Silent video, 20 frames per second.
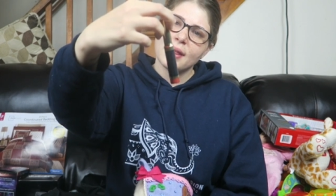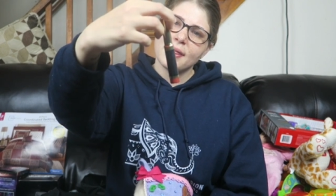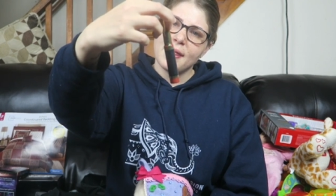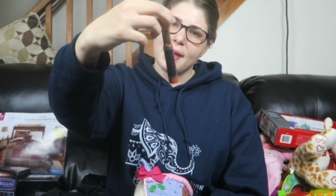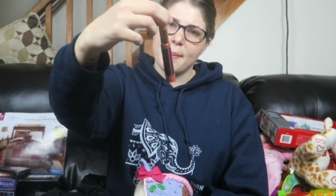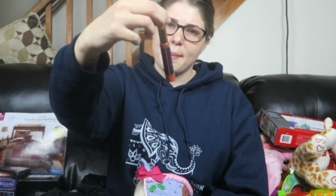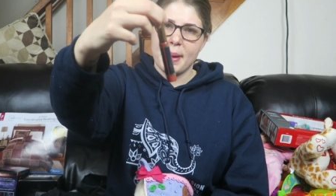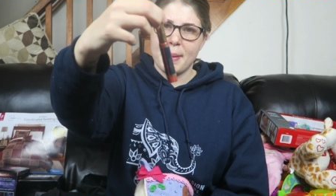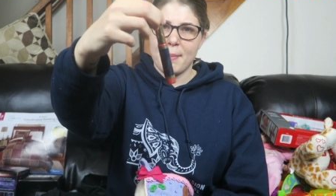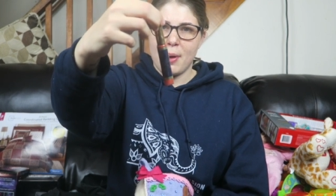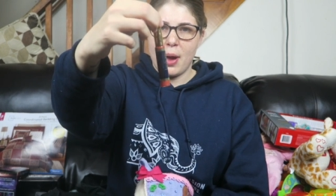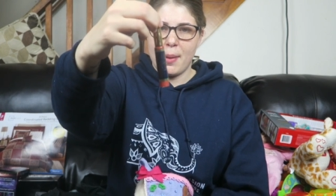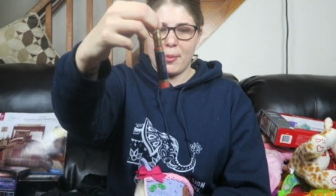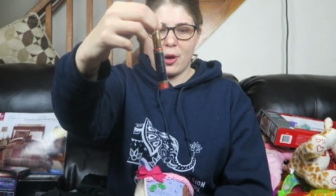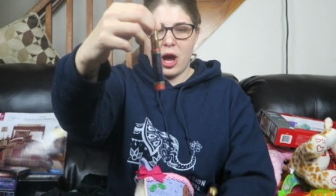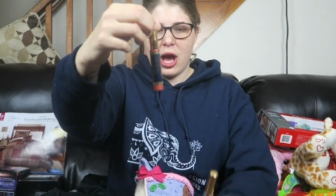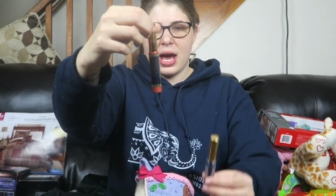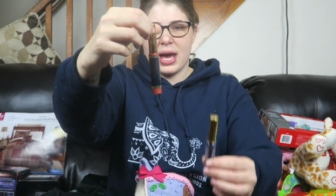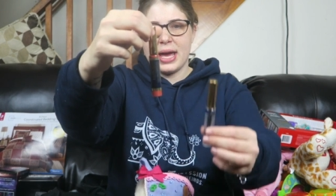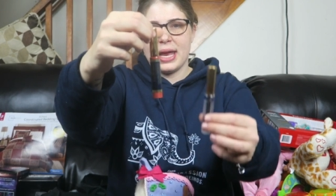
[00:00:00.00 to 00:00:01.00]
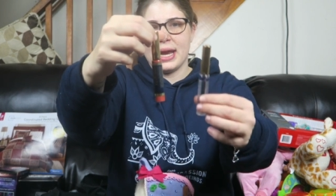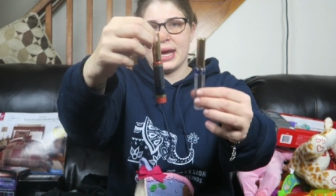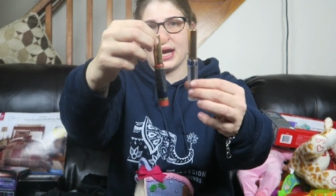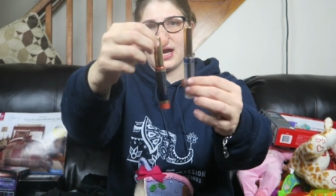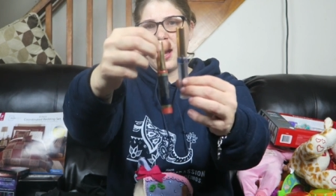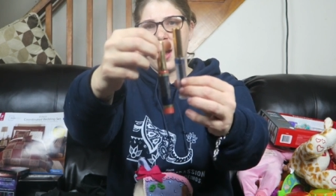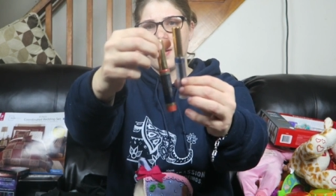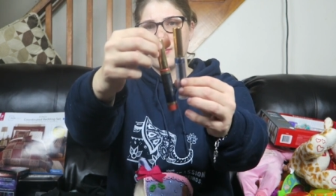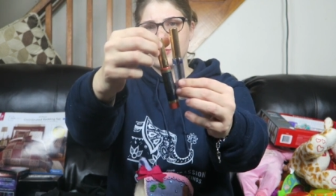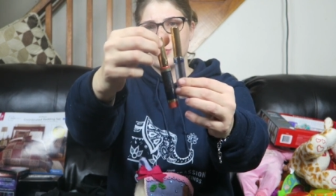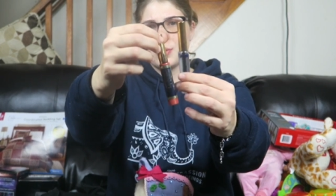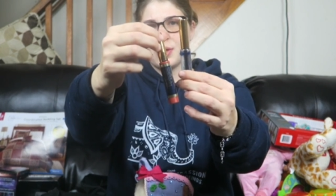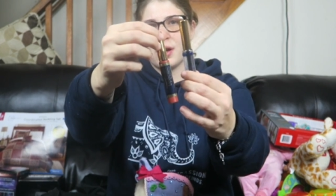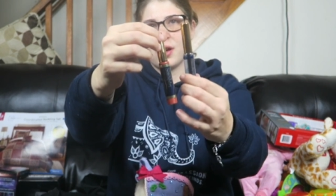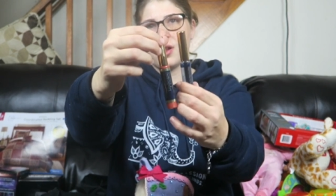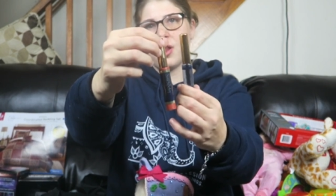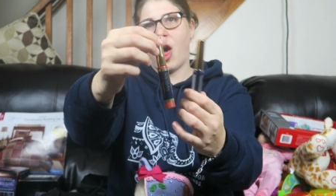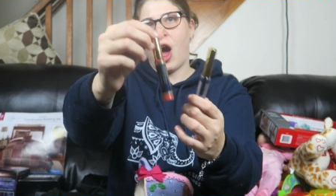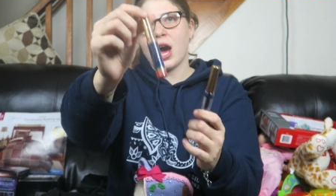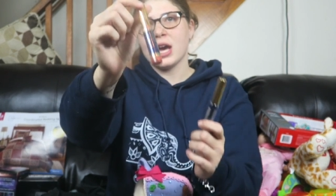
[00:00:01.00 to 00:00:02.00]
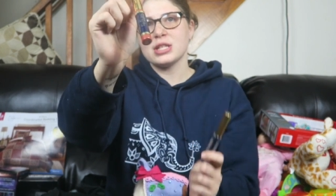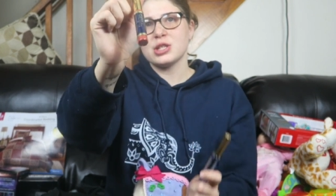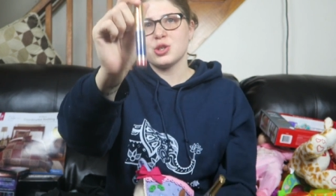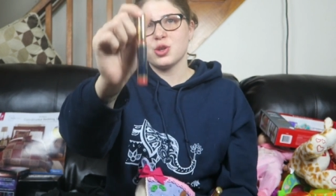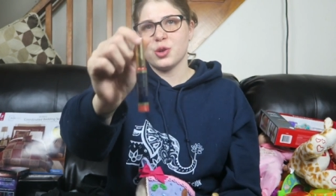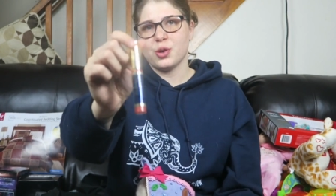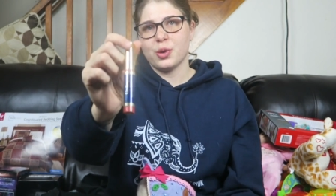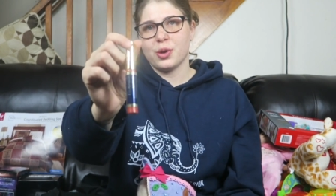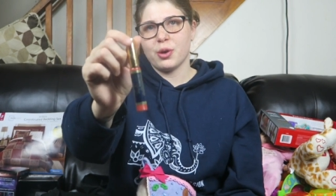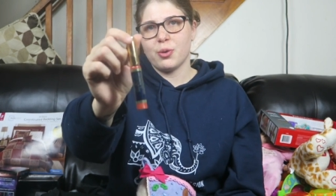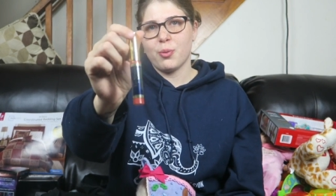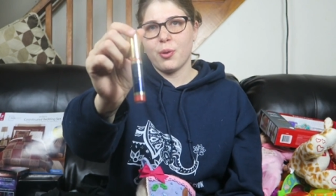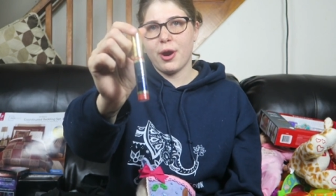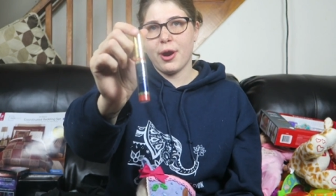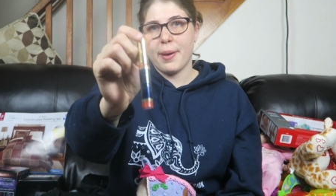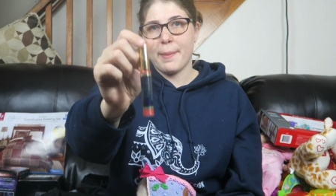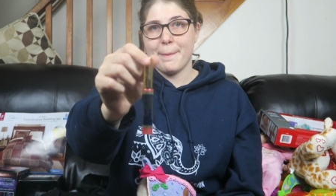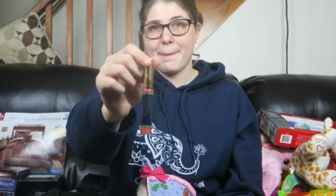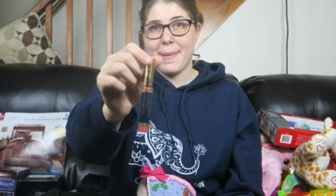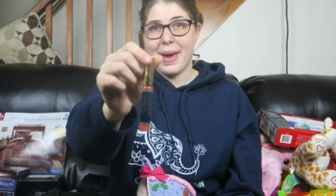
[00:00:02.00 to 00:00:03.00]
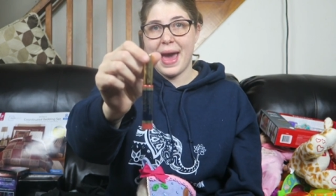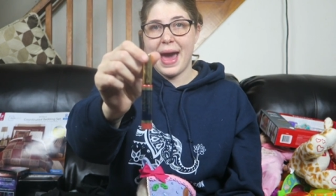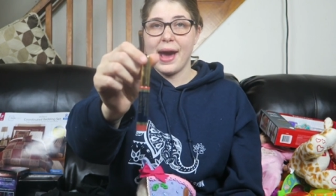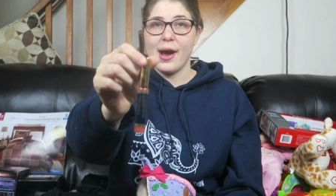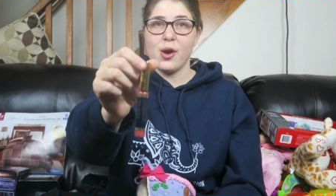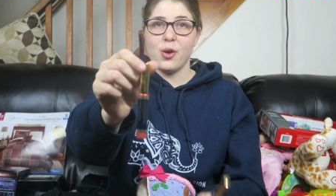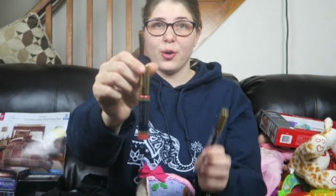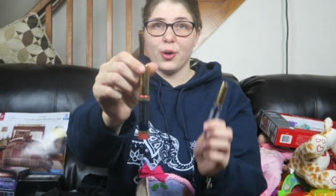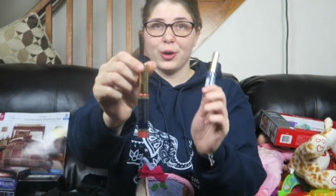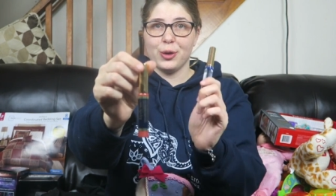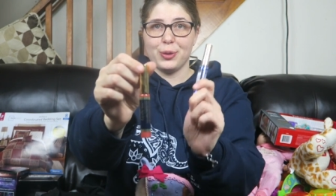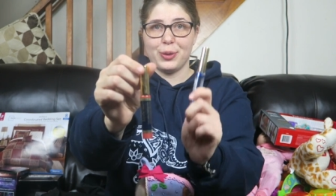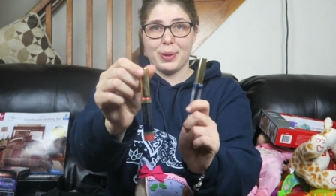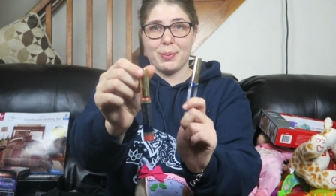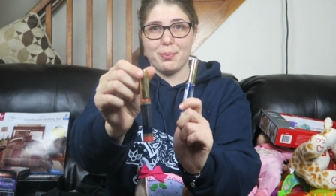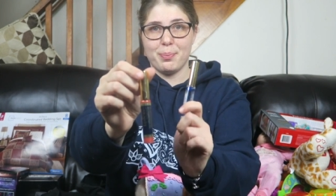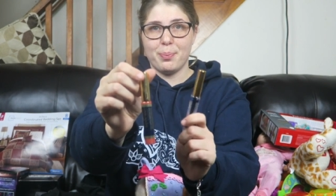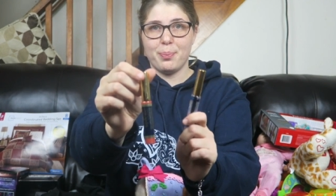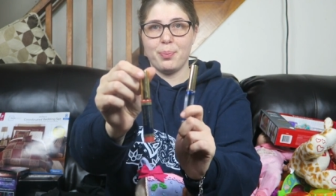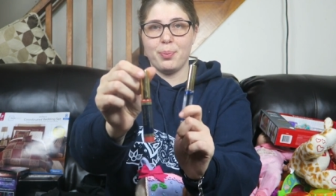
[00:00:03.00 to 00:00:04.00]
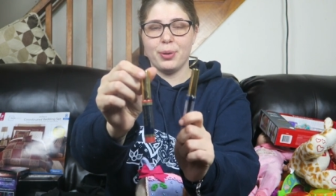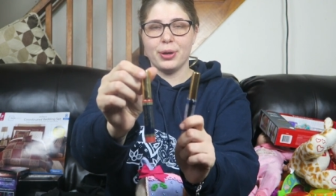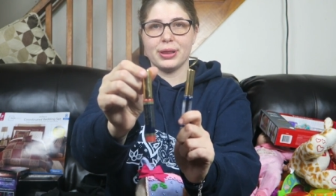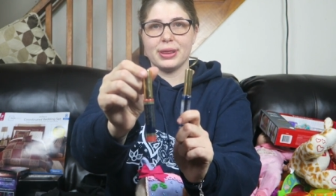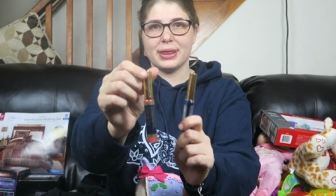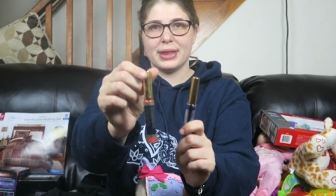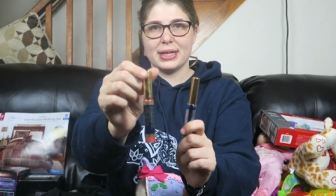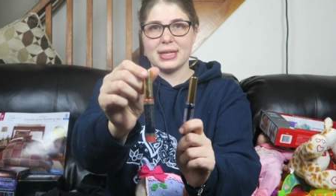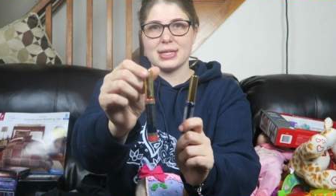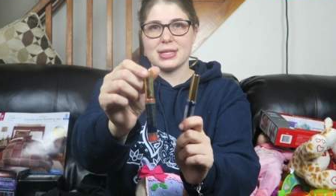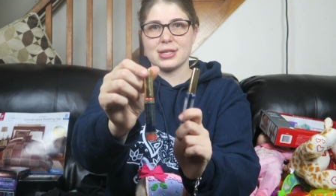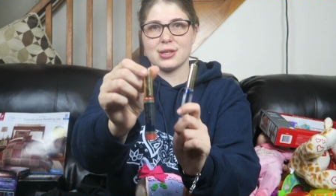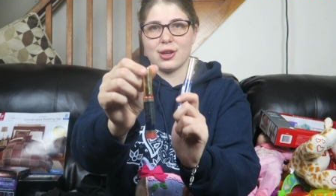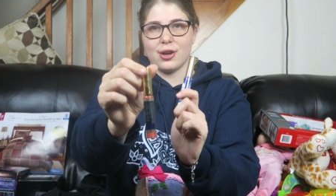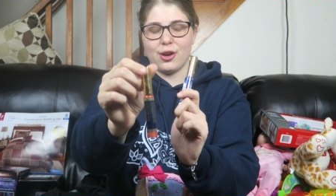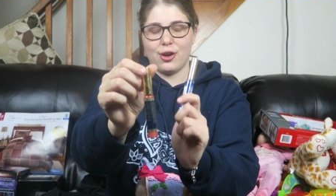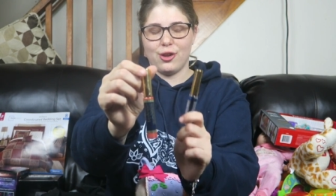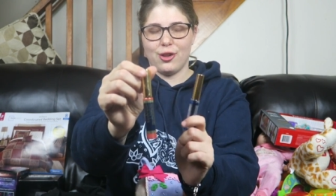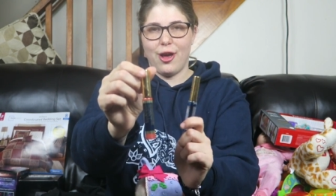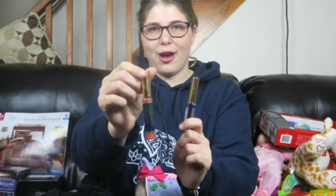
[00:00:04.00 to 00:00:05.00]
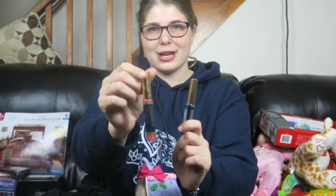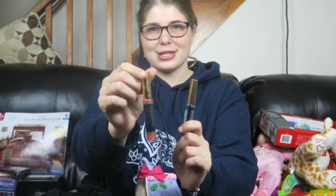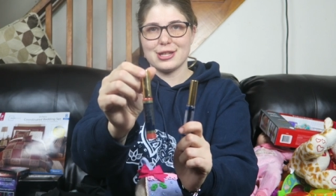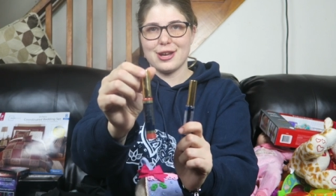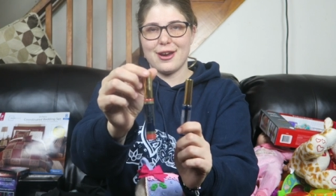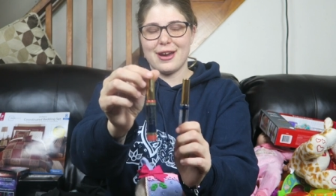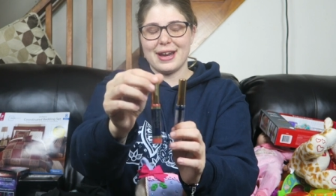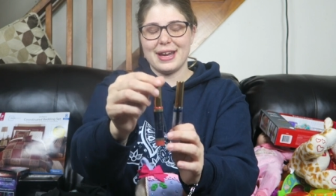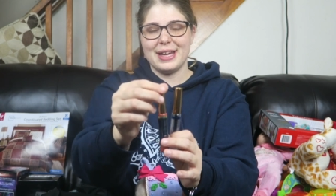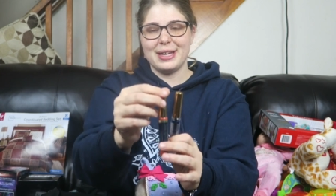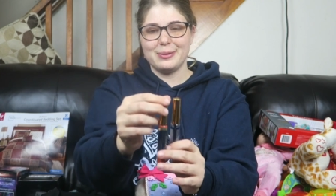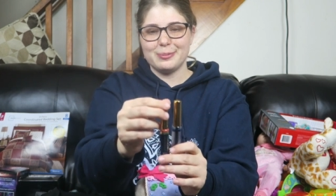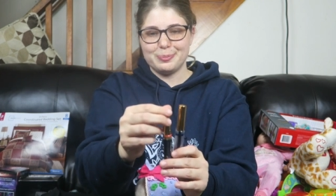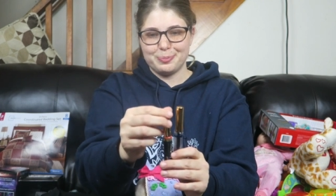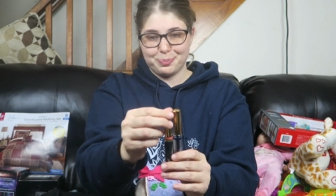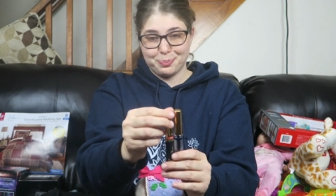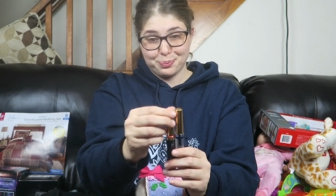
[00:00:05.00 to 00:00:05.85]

that my mom got and it comes with a gloss so you can wear it matte or you can put this gloss on it